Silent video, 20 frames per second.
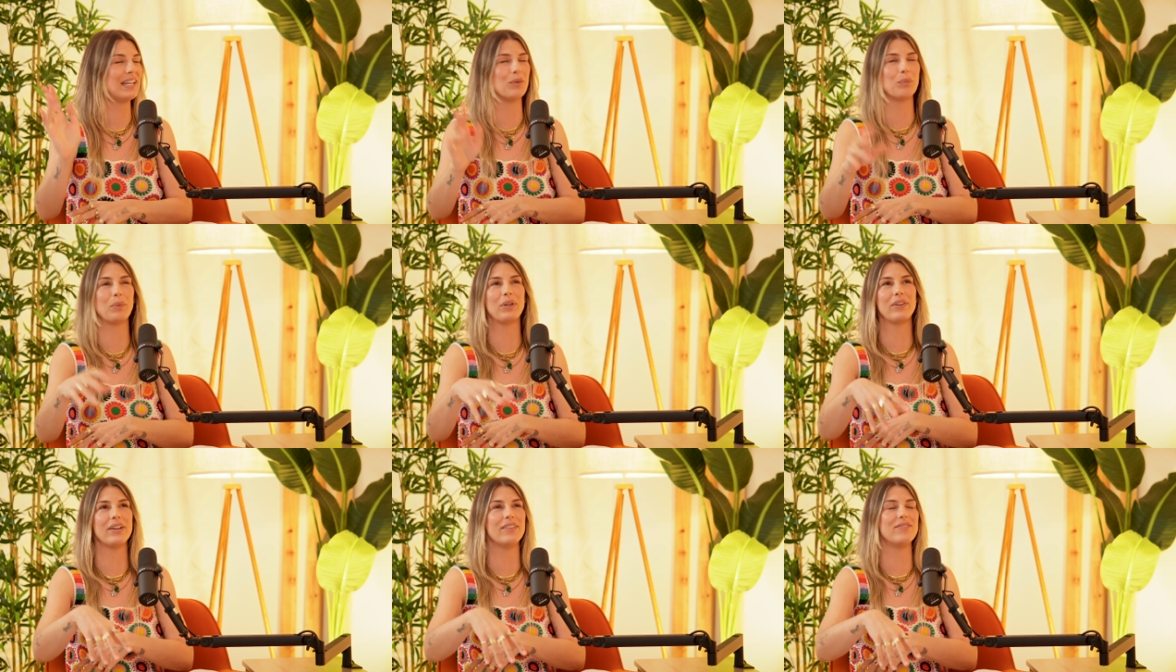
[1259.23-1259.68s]
And
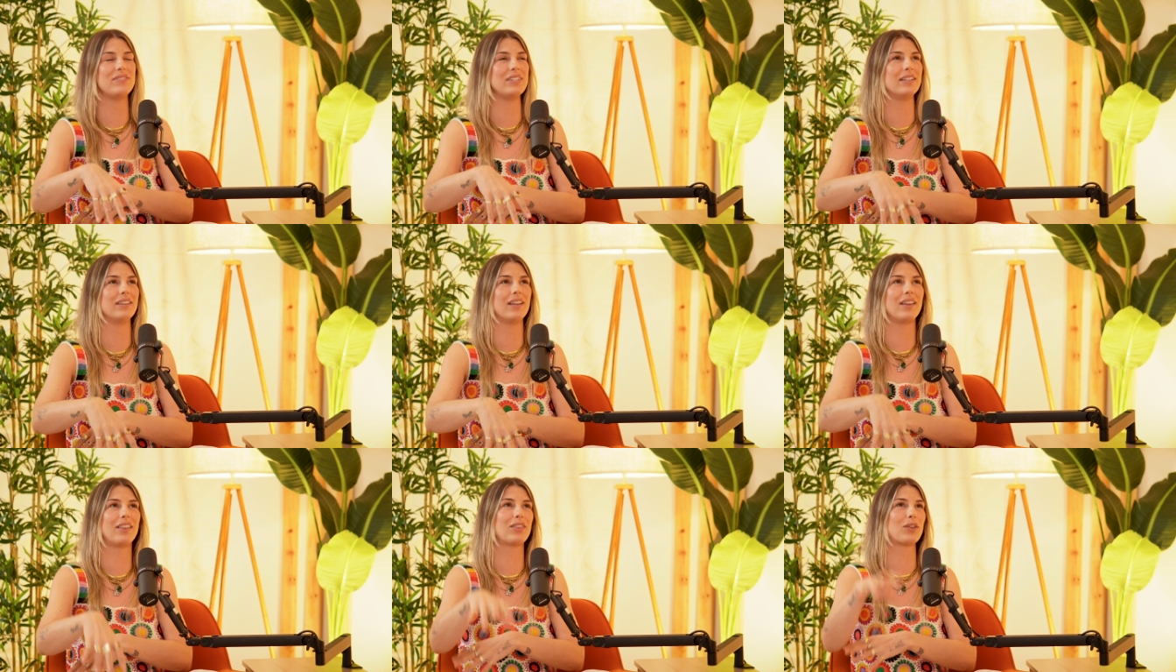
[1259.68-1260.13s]
we lived
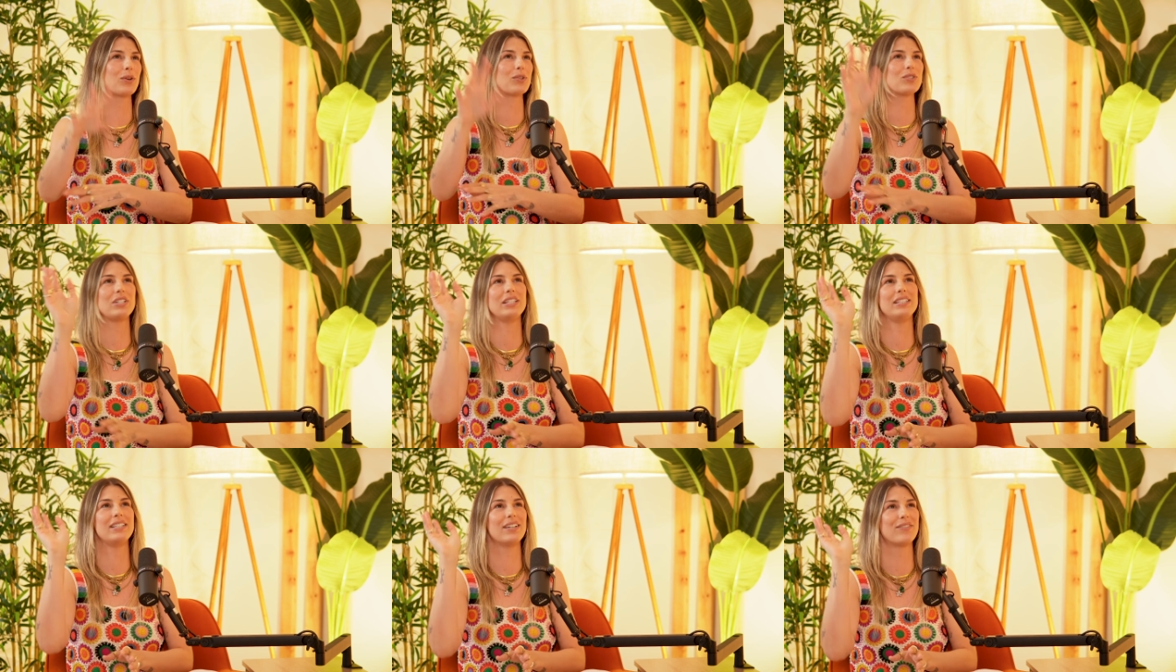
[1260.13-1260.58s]
in
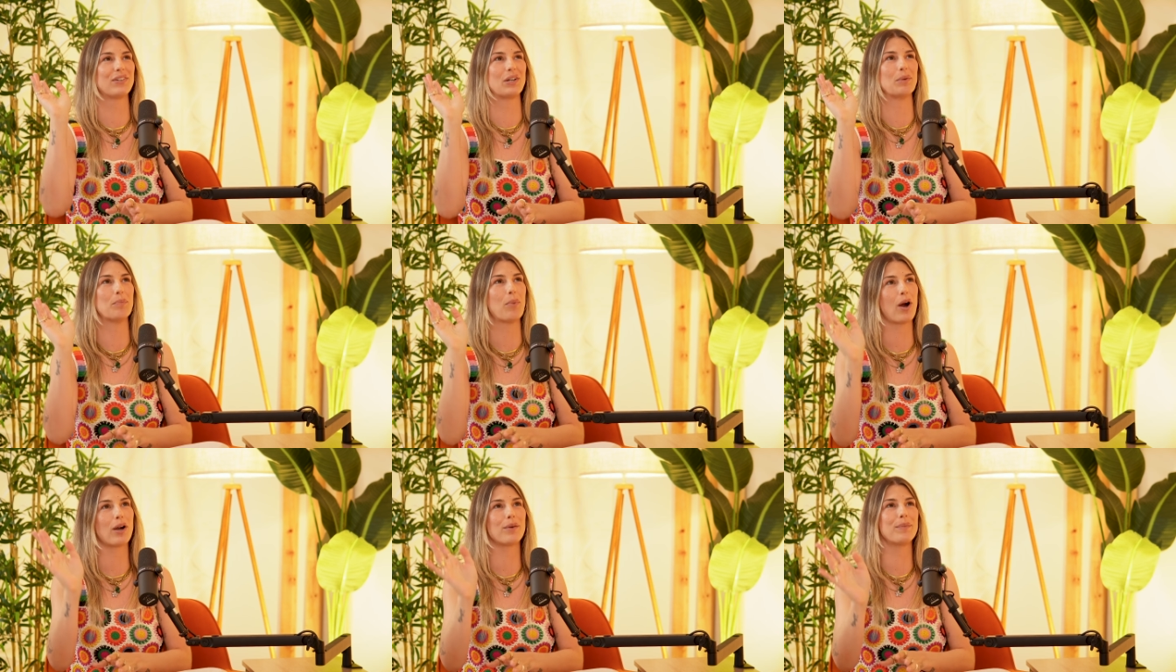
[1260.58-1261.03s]
13 different
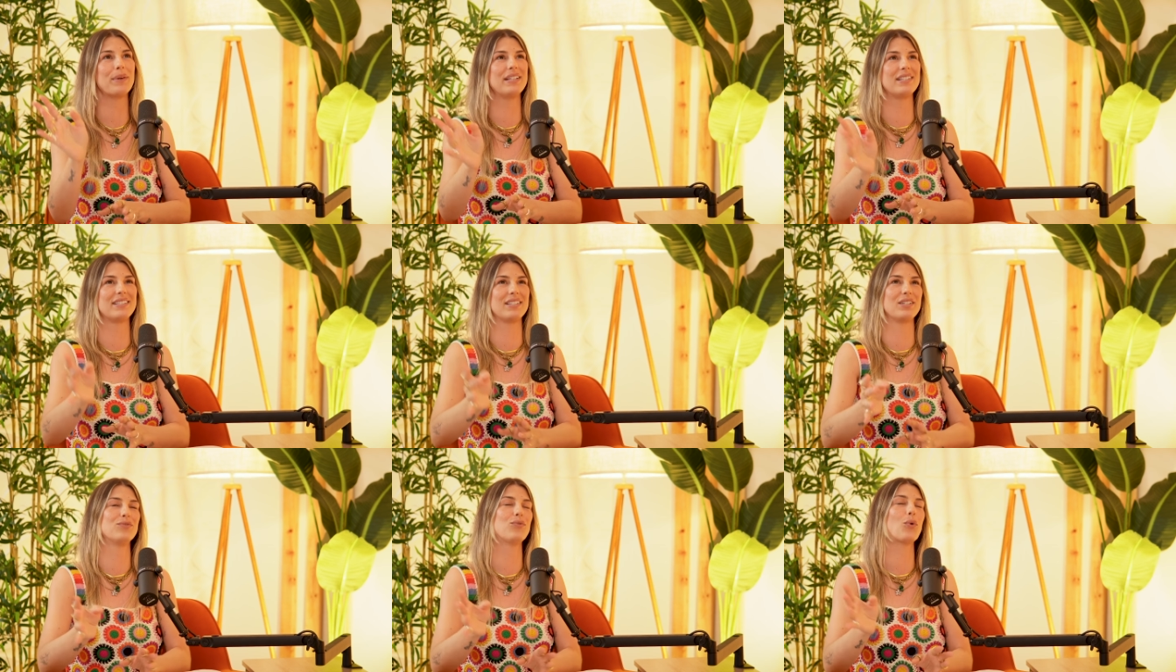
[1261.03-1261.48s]

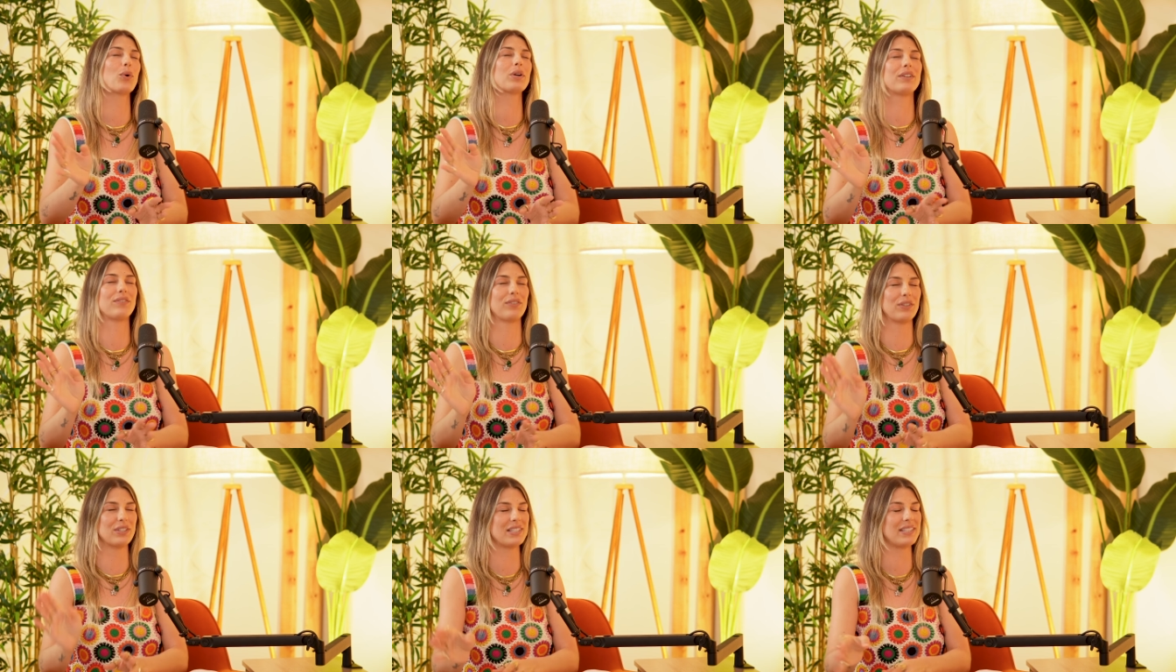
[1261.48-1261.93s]
apartments in four
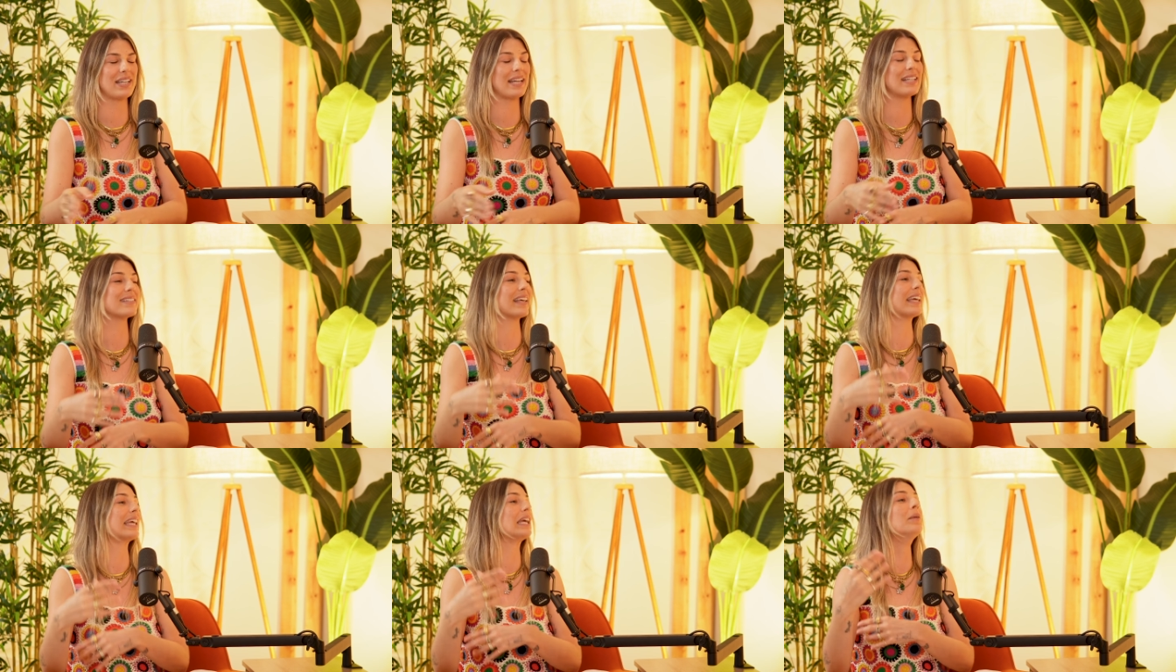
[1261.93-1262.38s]
different
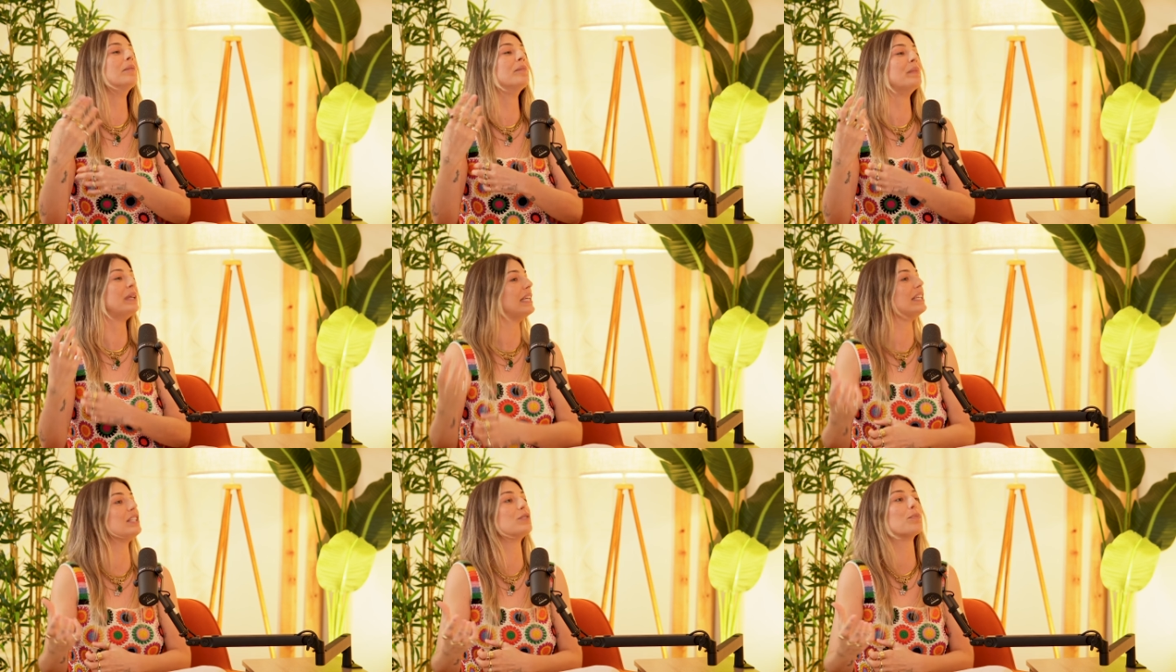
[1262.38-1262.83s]
states. Like
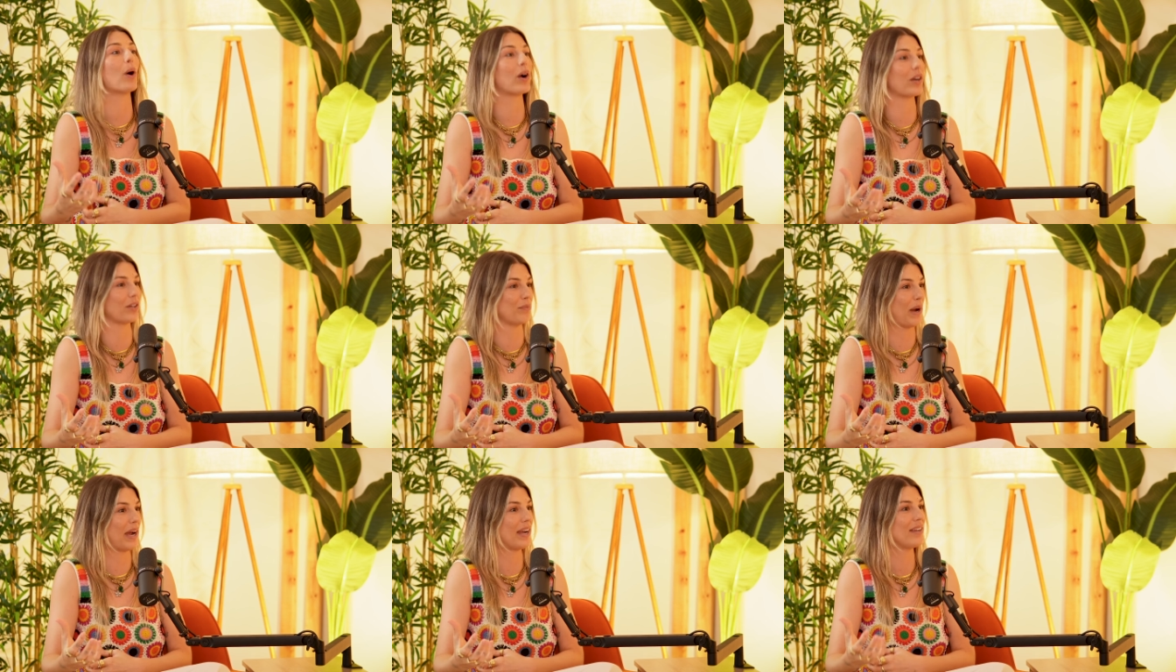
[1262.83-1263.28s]
he's part
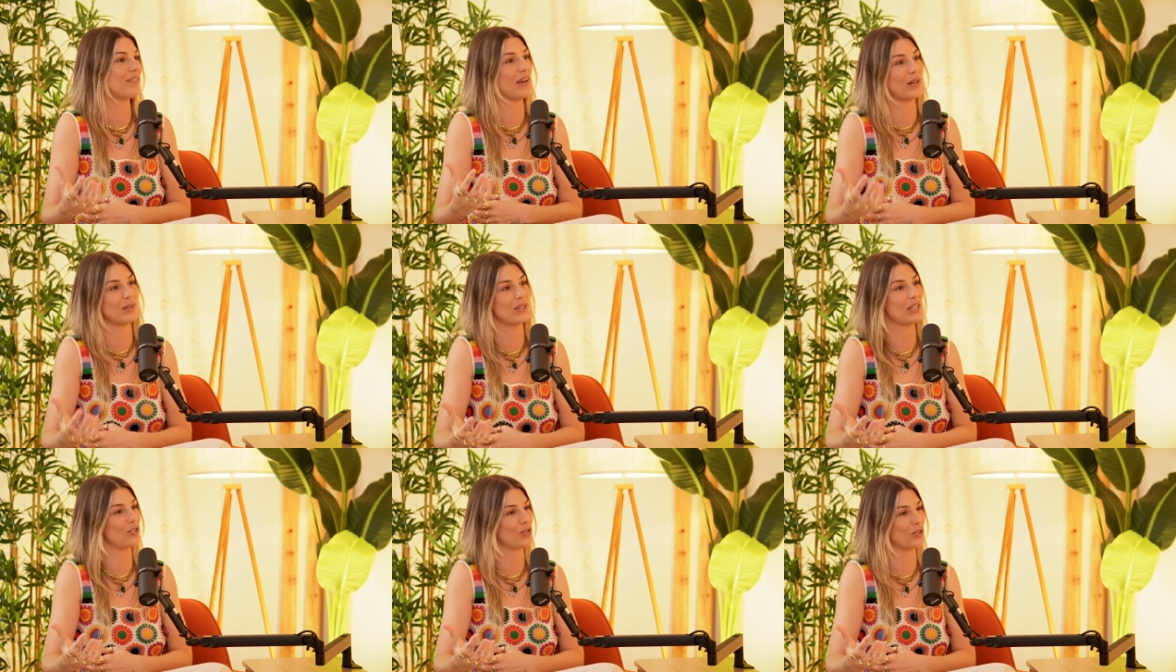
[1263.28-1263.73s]
of my
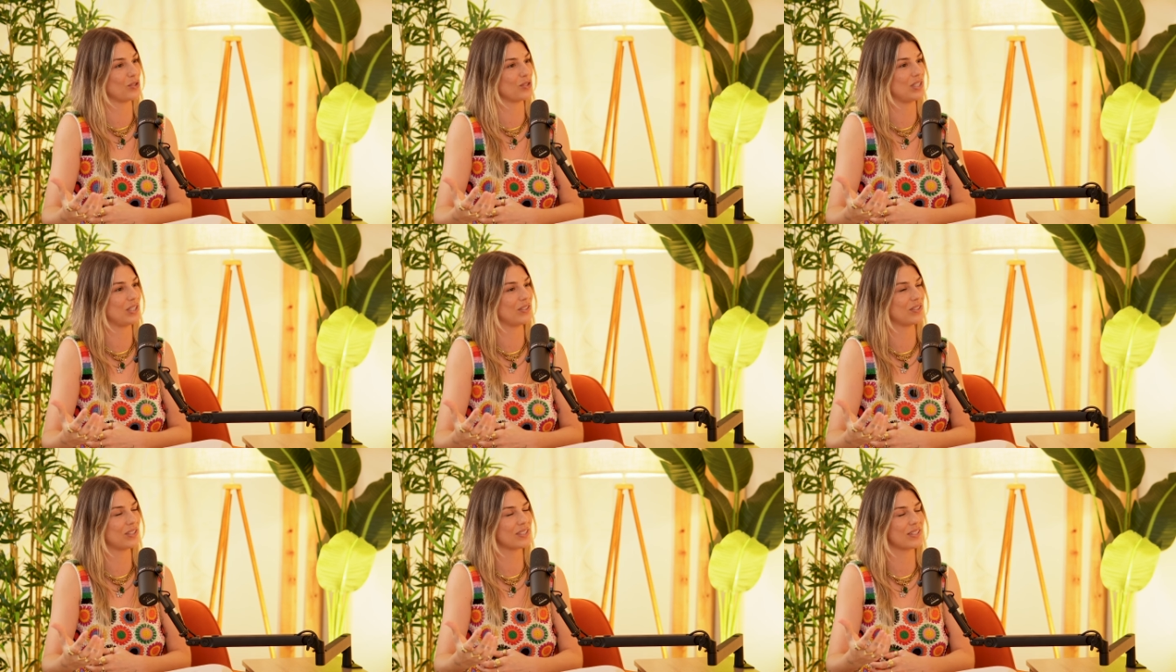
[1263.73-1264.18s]
foundational
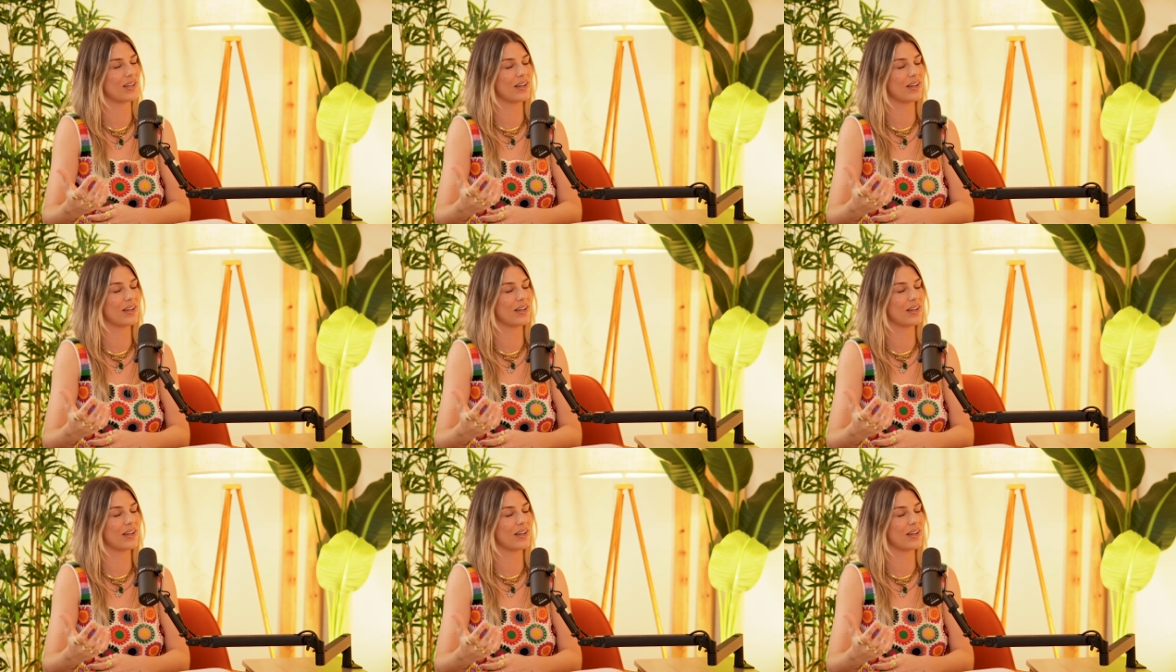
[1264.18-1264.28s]
secret